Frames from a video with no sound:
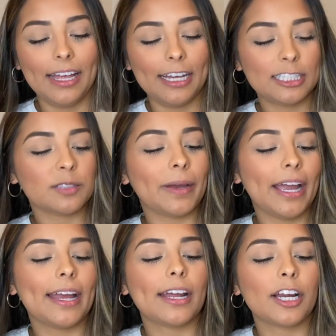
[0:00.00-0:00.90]
it's
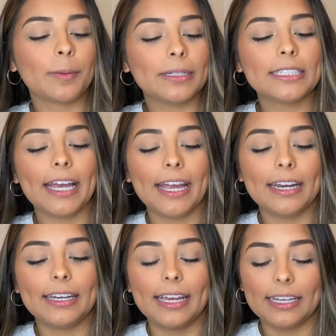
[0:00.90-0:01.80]
my Urban Decay
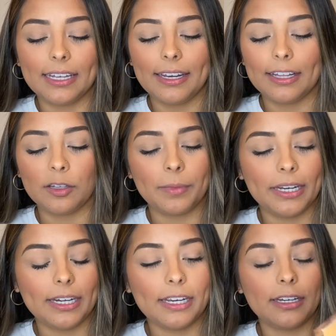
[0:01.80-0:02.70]
Naked
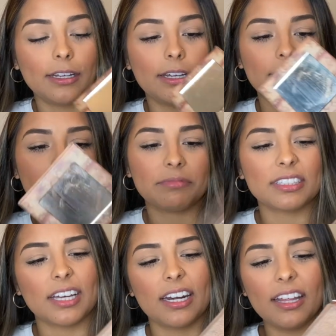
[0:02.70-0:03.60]
Illuminating.
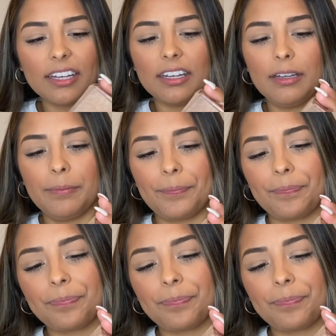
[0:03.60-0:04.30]
It's kind of like a